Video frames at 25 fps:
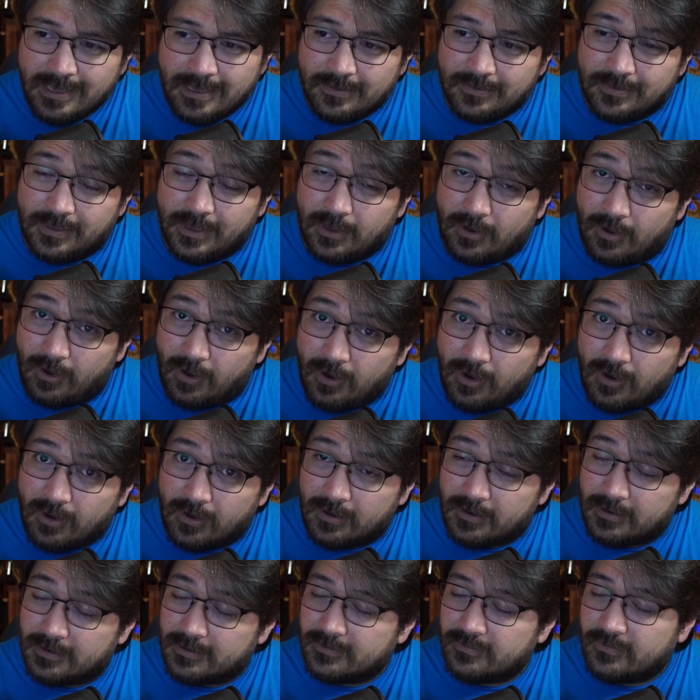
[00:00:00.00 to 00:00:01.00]
They
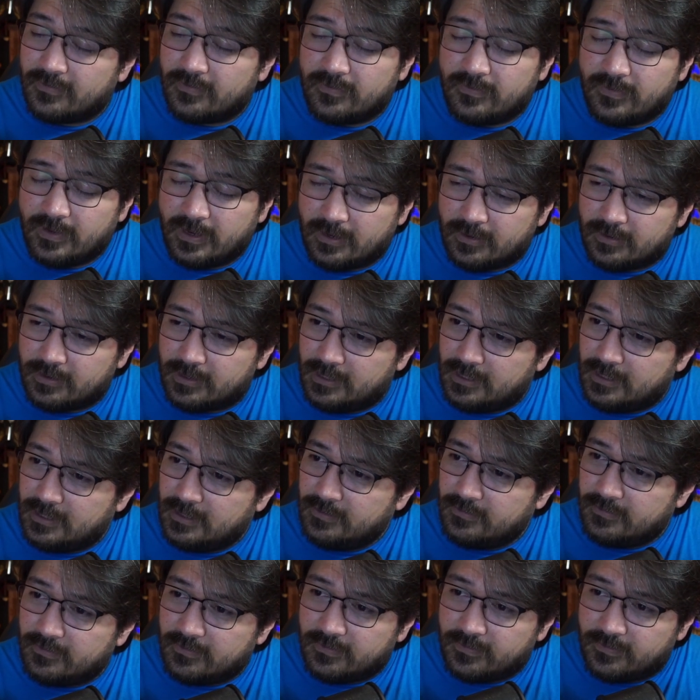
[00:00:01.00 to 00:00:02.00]
are very,
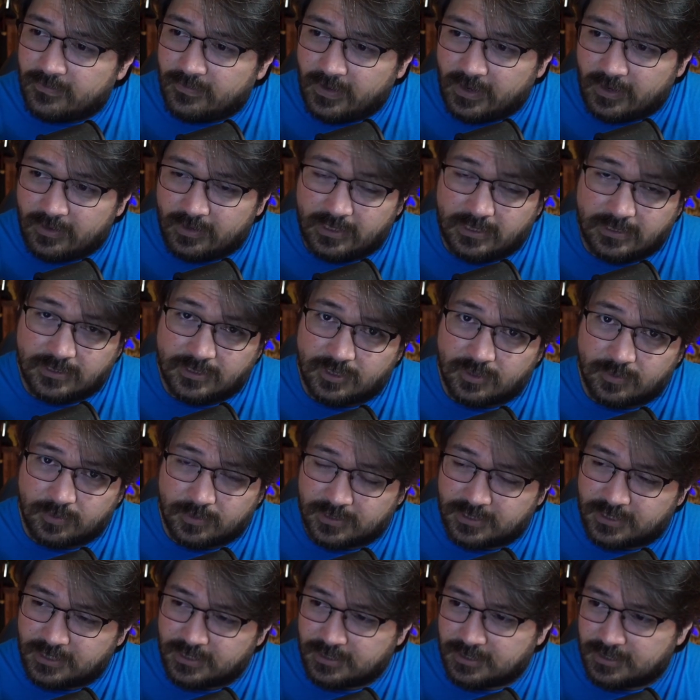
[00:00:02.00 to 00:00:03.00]
very
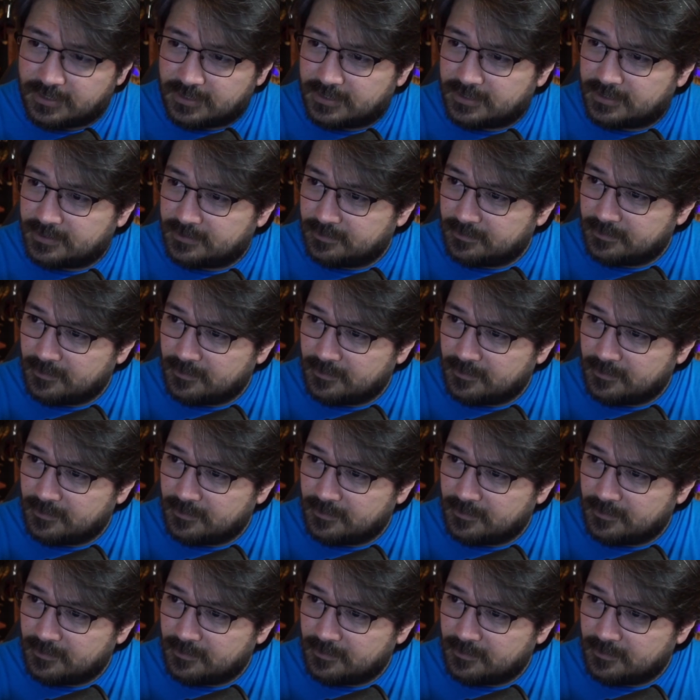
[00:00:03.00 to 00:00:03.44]
superstitious.